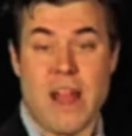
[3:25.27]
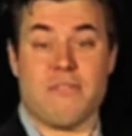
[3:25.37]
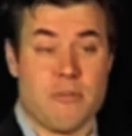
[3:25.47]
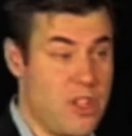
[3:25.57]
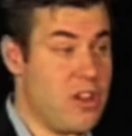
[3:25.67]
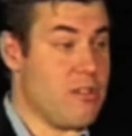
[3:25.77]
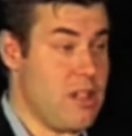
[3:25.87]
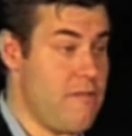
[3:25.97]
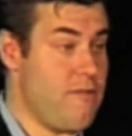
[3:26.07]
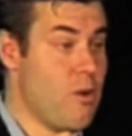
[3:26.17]
went from
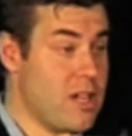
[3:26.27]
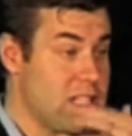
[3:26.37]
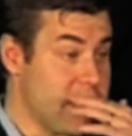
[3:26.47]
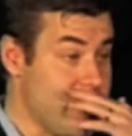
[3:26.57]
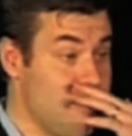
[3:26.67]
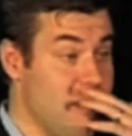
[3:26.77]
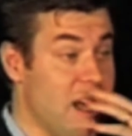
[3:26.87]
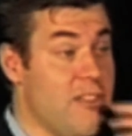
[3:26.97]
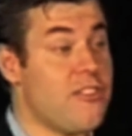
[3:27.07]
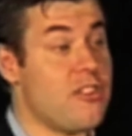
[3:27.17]
literally 4 to 6
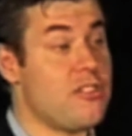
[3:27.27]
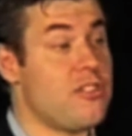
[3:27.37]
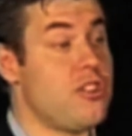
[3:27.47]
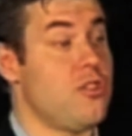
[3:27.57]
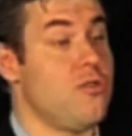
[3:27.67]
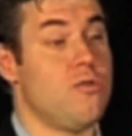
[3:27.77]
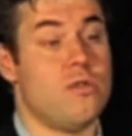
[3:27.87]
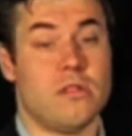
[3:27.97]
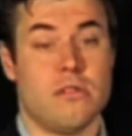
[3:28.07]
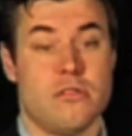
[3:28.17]
months
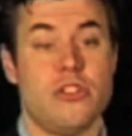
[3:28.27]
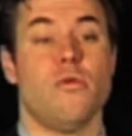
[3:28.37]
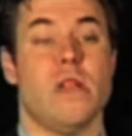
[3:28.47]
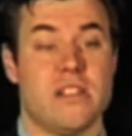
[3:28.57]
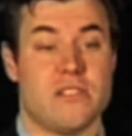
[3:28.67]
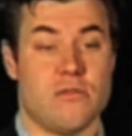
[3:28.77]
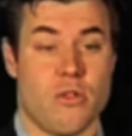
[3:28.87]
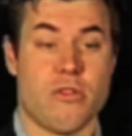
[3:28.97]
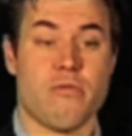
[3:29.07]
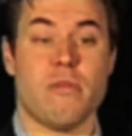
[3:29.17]
to 2
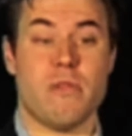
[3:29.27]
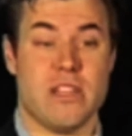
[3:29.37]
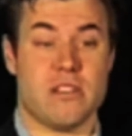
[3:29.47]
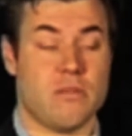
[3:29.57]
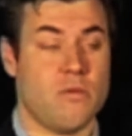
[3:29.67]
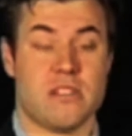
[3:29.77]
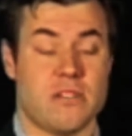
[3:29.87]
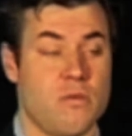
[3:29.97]
weeks or 3 weeks.